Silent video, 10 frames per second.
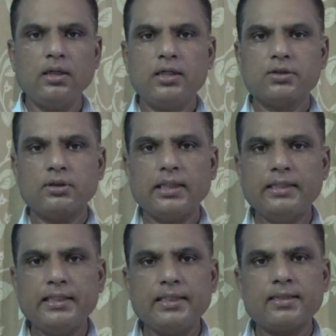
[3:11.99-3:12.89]
So they
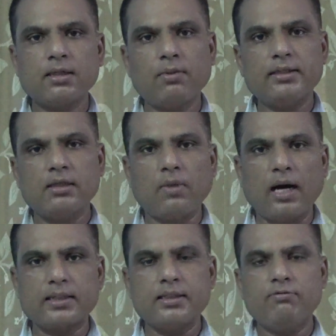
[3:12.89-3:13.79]
needed some other
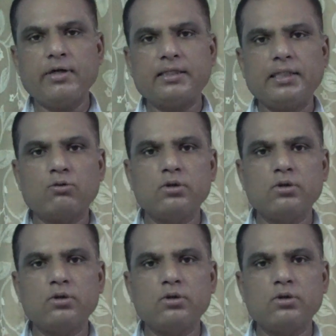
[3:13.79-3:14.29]
market where they could